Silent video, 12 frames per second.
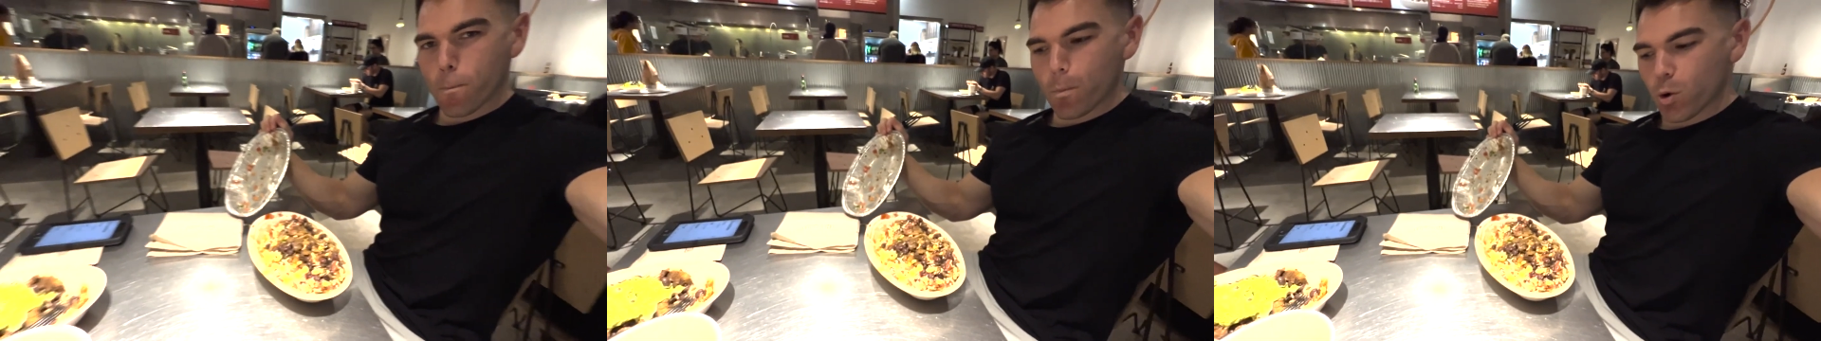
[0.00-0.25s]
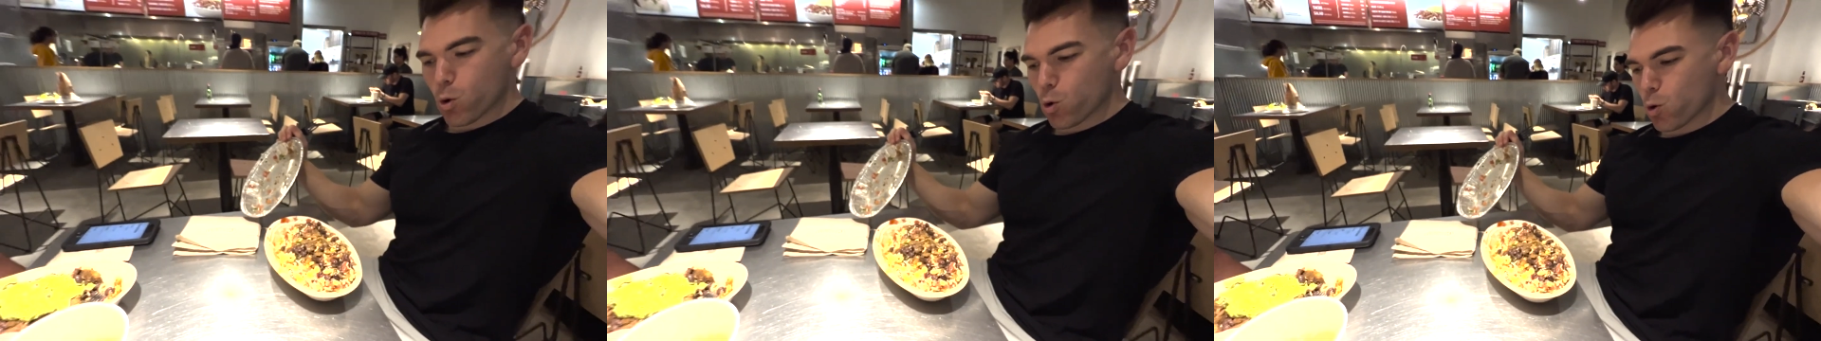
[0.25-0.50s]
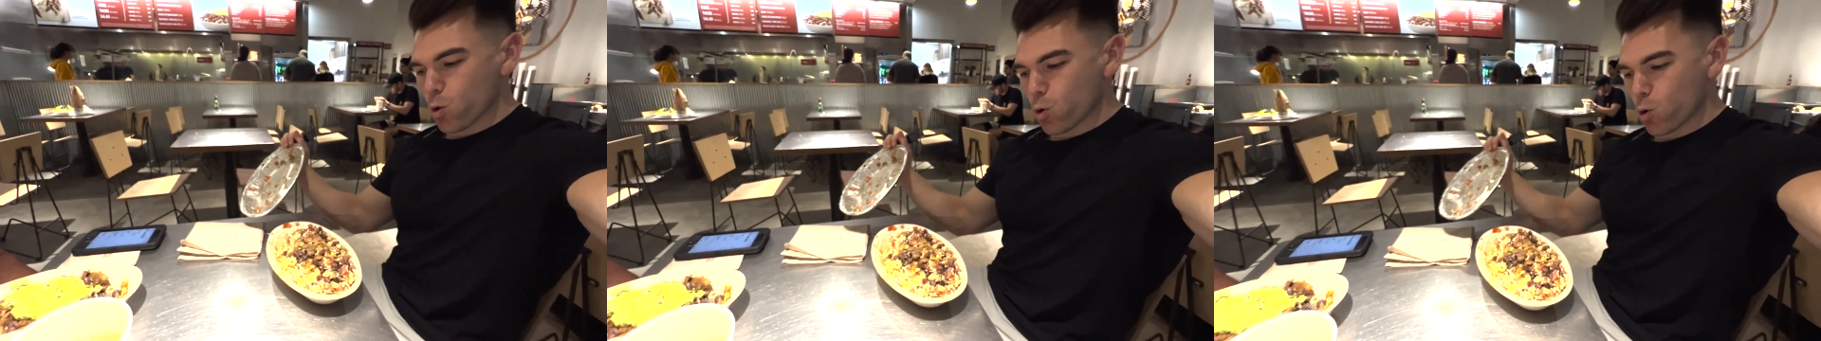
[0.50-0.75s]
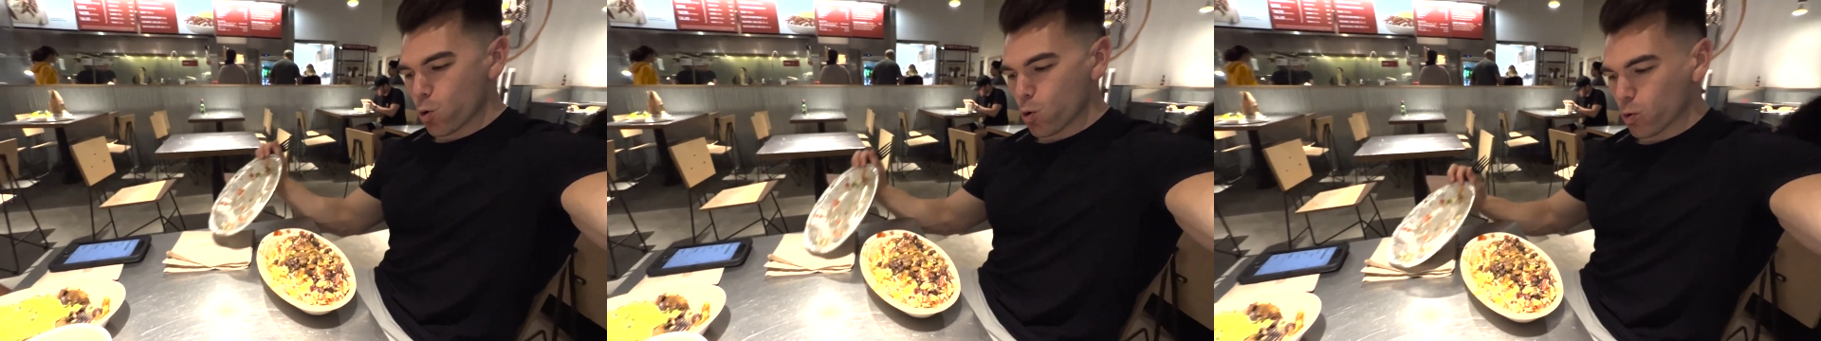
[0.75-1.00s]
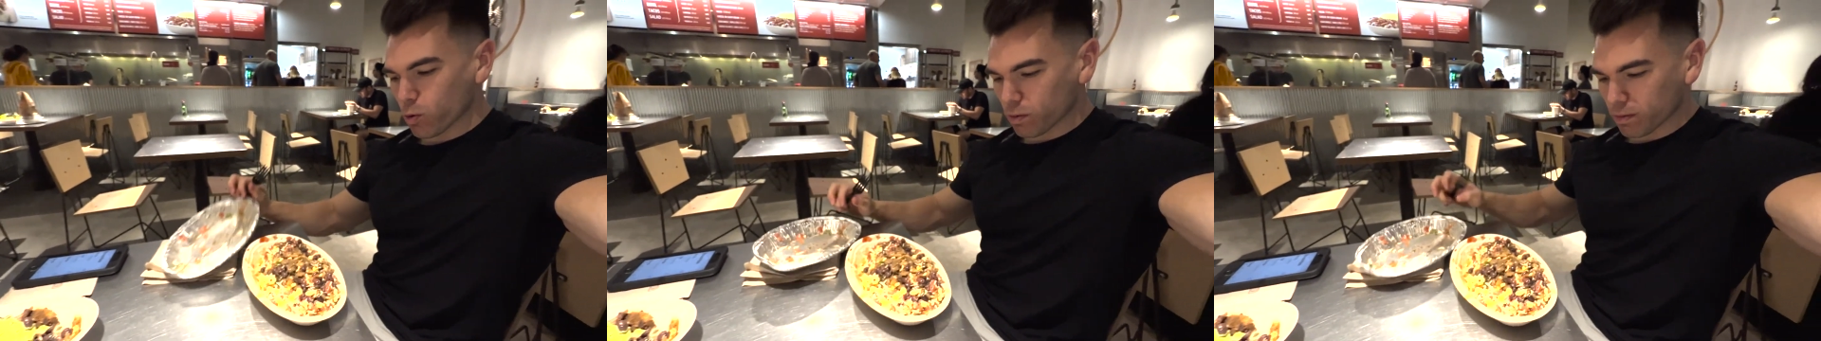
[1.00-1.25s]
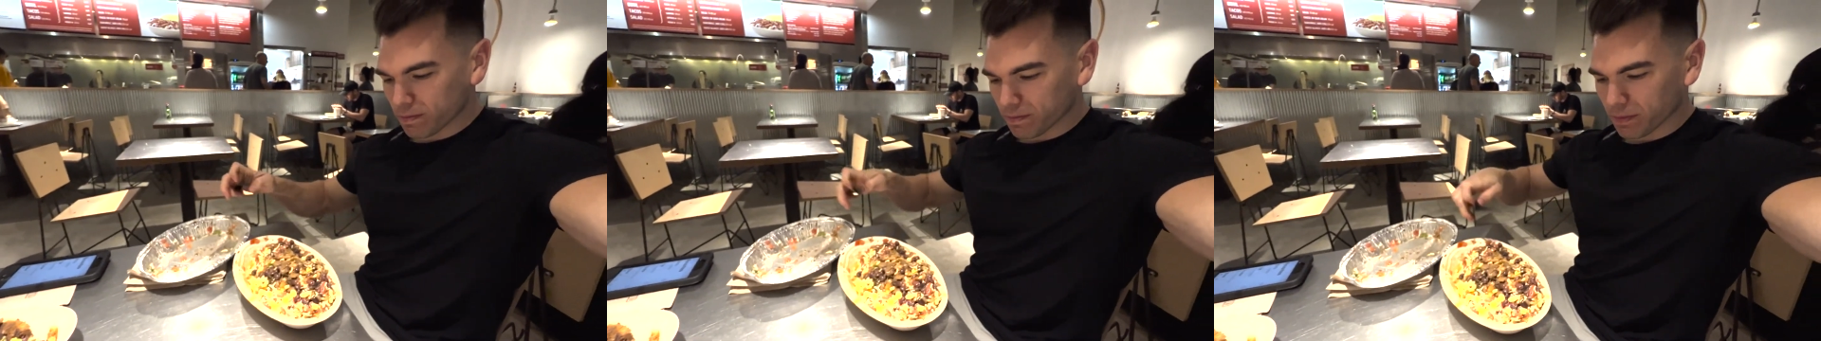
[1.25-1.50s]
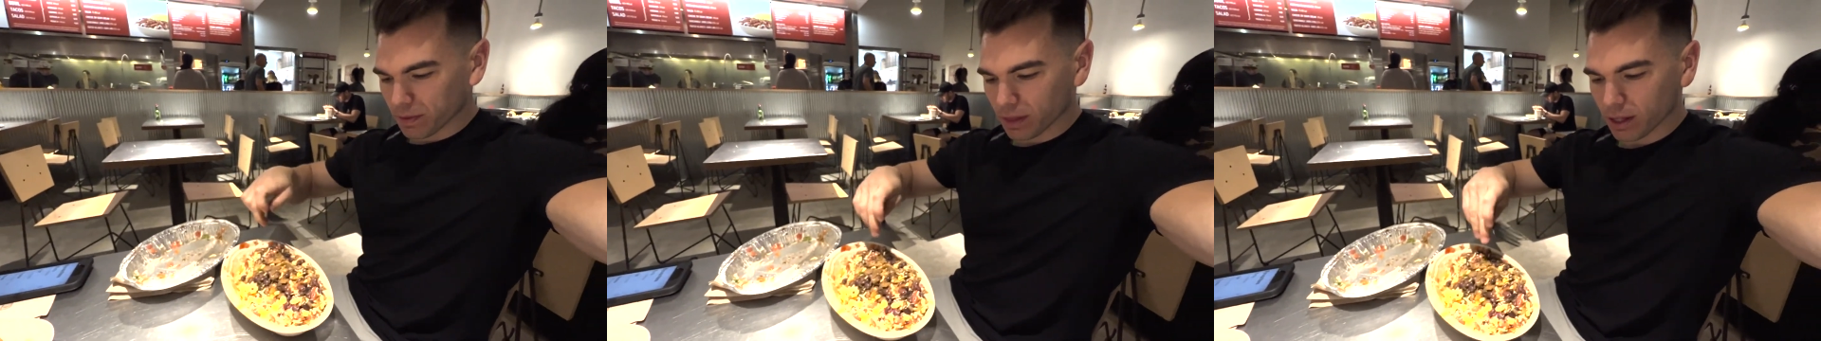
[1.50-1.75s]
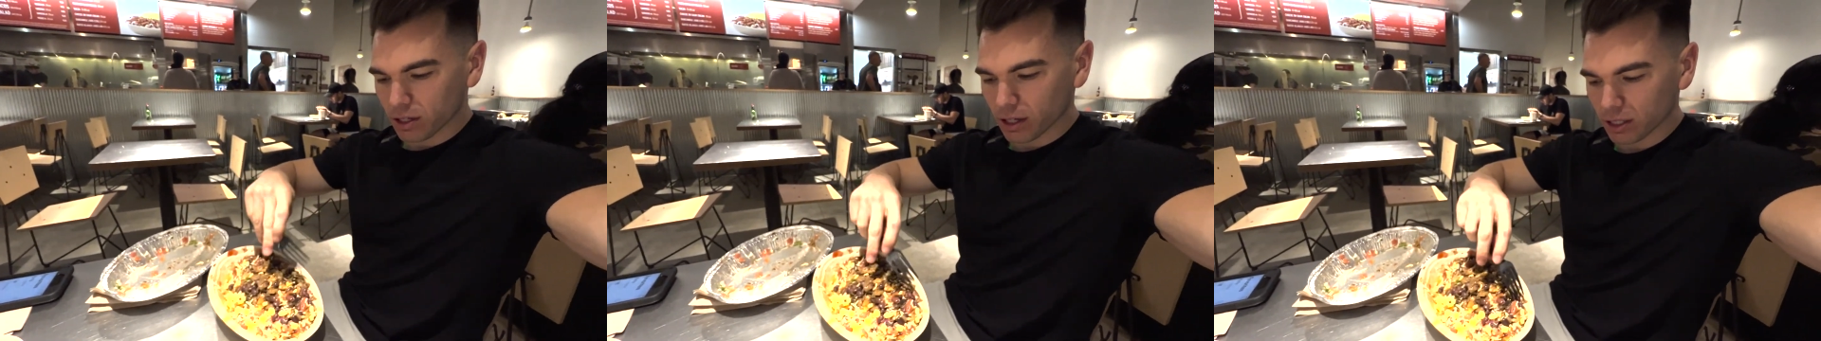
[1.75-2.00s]
Oh.
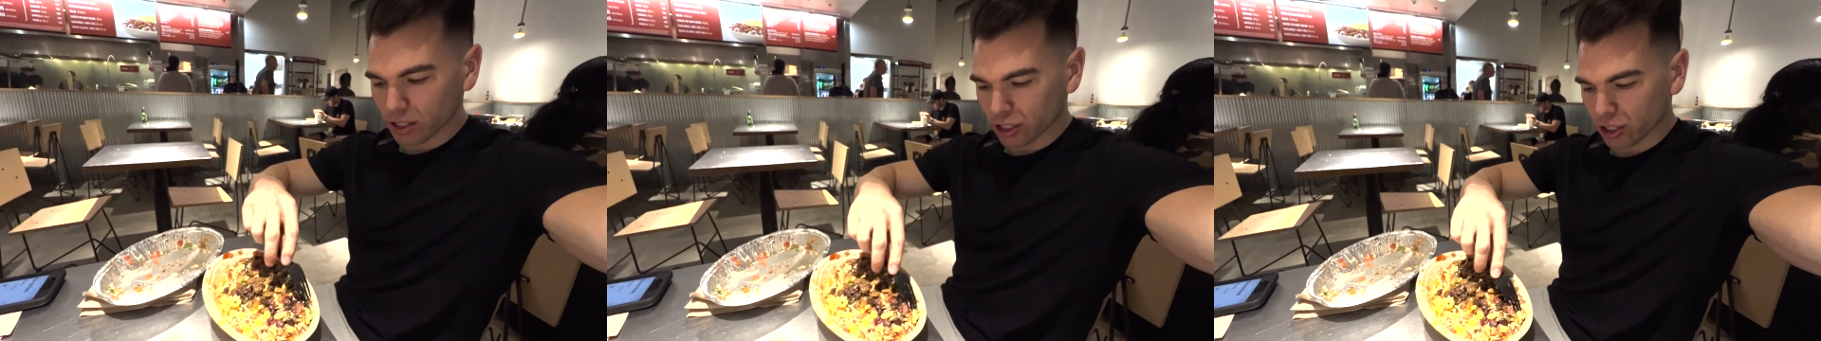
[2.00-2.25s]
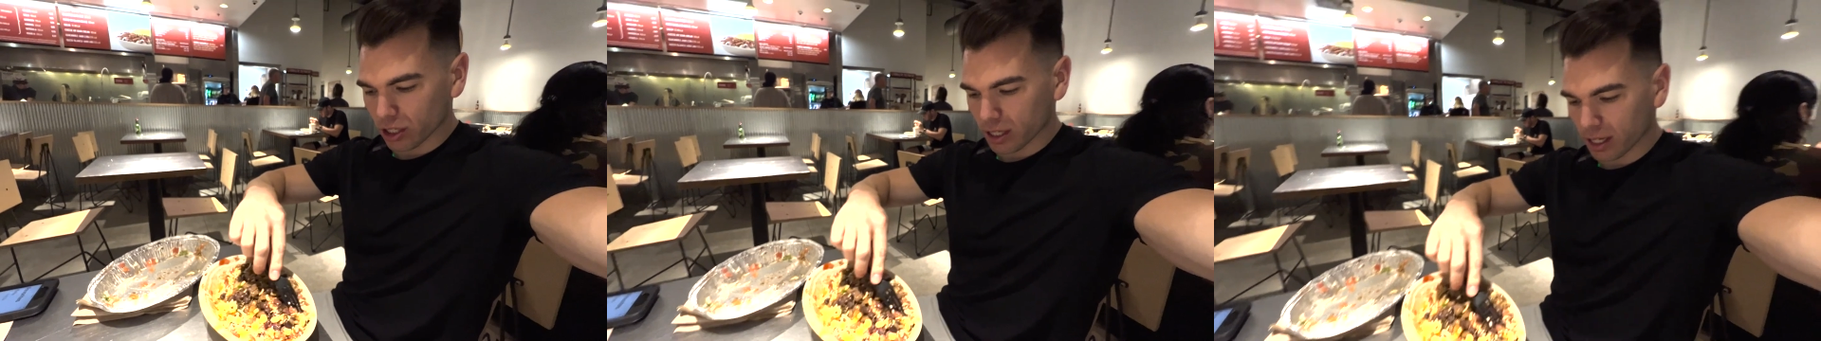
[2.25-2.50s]
So I just shook